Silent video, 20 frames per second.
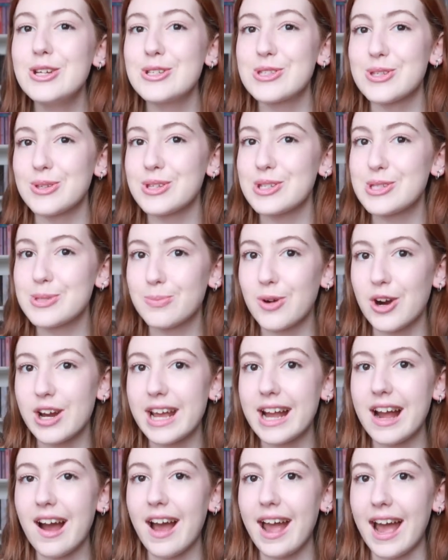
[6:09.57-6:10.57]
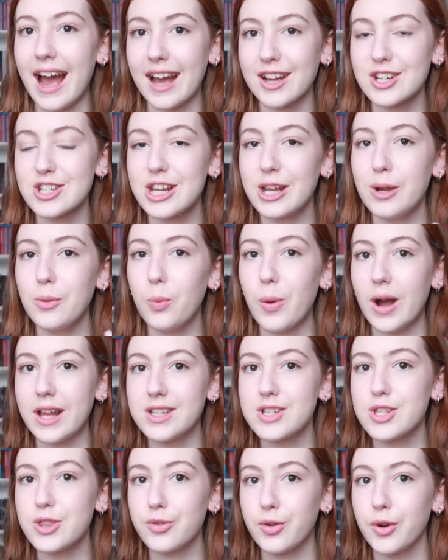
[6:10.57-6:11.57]
So this morning I actually
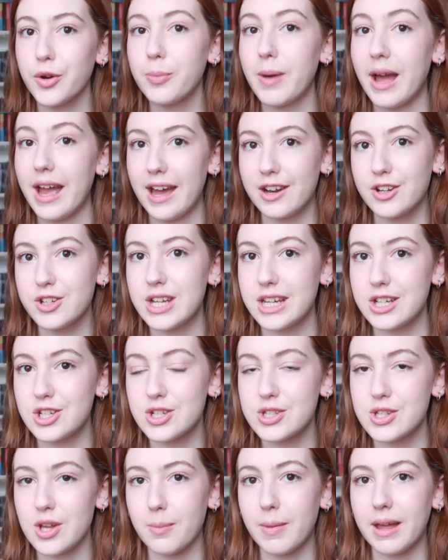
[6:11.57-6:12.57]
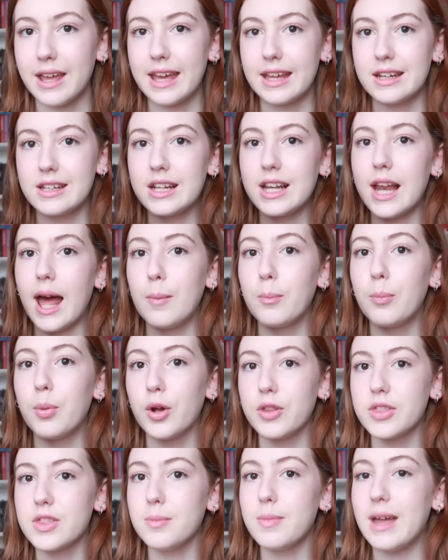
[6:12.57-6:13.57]
went through my annotations on my Kindle and
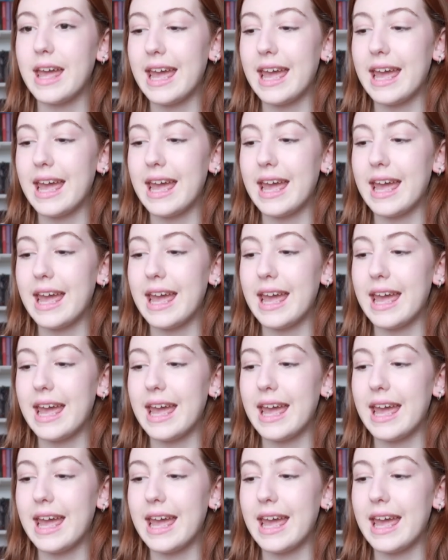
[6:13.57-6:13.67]
put them